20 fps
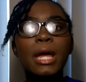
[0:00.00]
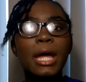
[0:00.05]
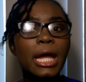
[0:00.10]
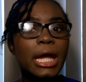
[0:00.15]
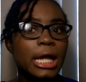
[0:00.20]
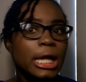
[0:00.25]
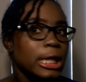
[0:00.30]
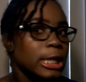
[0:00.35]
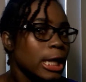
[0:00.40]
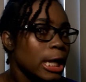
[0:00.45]

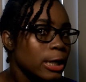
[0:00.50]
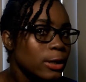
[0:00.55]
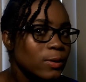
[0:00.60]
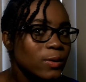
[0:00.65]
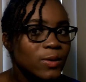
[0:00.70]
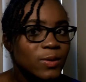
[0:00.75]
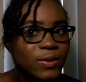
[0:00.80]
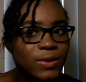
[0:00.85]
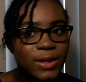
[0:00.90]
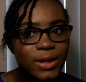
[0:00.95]
And I
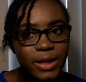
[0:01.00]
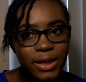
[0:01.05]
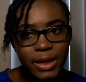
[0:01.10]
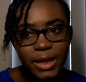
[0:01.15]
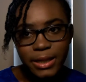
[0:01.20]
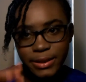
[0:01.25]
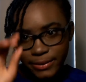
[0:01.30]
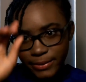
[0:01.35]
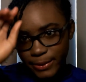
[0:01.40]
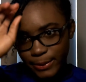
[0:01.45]
don't think you
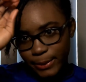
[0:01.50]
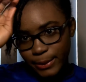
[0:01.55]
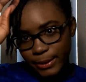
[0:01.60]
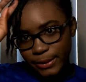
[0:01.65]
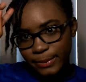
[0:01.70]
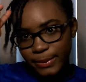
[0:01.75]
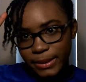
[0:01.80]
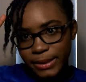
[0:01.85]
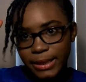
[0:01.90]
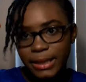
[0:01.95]
guys
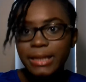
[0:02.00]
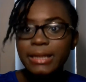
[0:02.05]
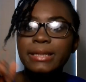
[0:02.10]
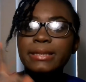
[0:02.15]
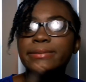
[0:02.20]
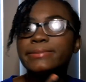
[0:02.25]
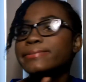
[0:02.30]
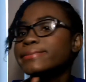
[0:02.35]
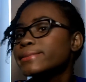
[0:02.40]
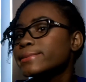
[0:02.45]
noticed, but like,
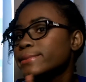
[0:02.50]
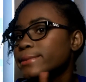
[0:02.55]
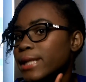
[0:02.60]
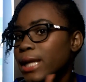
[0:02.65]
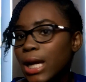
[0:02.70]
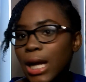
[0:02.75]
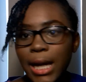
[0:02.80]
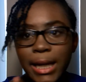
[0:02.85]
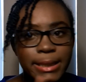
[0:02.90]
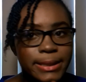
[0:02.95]

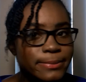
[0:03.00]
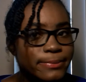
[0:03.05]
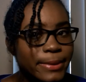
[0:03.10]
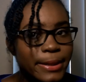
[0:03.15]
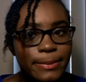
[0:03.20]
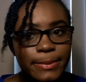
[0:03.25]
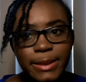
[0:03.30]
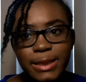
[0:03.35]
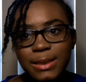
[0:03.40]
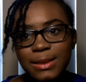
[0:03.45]
I did my
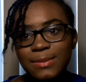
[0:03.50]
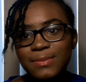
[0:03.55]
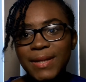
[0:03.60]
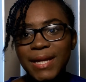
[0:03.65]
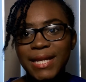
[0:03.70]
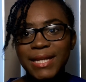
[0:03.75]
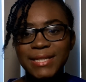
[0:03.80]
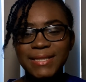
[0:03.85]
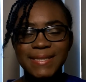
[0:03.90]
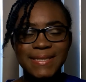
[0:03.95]
makeup
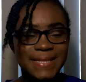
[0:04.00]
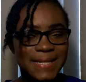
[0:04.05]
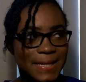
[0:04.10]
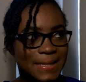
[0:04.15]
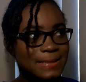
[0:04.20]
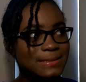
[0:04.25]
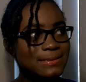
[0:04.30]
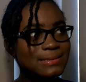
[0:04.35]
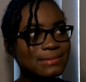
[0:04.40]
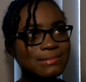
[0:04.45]
and it's
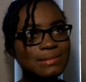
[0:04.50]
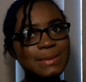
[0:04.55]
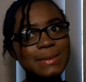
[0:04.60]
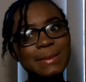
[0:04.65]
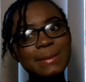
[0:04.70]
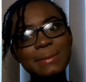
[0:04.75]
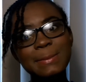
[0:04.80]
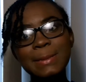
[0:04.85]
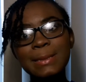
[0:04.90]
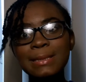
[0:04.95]
kind of
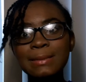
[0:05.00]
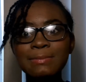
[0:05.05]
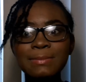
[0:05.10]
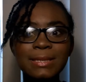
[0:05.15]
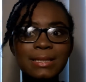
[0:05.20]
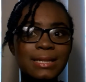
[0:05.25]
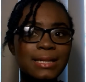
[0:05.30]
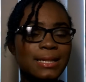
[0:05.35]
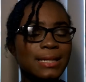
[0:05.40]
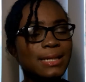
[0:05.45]
really bad,
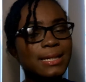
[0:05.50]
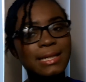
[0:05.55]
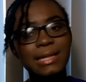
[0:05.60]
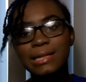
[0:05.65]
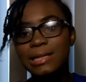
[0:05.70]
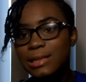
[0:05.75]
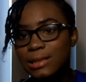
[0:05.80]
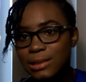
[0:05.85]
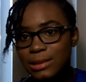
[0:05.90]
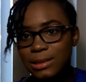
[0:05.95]
but like,
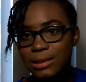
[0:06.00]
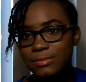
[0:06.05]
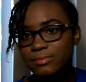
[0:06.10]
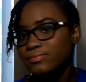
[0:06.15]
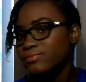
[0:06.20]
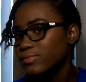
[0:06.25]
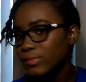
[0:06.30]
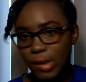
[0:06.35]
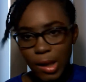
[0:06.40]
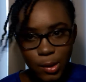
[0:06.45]

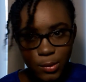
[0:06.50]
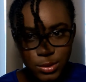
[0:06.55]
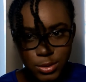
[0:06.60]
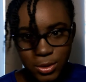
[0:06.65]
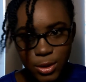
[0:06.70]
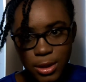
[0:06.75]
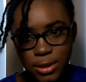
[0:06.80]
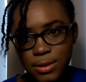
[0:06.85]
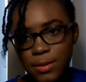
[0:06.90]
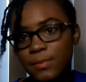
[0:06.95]
I was
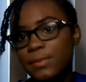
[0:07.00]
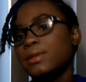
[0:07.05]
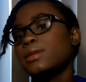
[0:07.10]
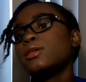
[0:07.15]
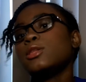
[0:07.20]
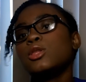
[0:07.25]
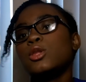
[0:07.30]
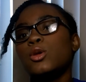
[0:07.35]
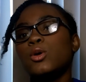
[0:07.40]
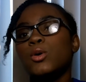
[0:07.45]
trying
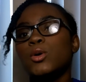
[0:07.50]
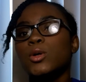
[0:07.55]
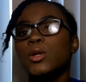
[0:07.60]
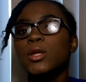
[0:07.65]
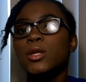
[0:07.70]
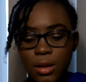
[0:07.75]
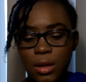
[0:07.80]
something new.